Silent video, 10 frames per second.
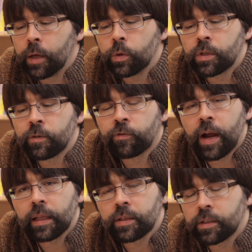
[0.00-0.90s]
He was the
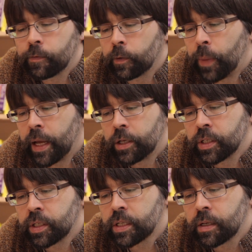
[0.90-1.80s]
frailest of her
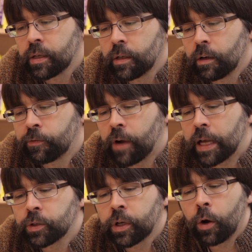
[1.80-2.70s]
patients, a
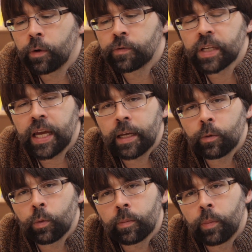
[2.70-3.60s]
fragile coat of
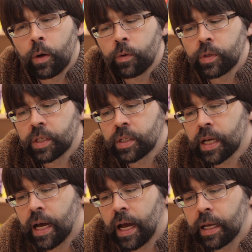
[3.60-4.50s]
skin with bones
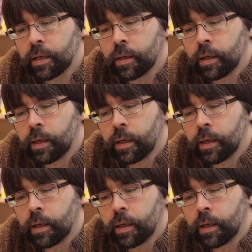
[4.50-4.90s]
inside.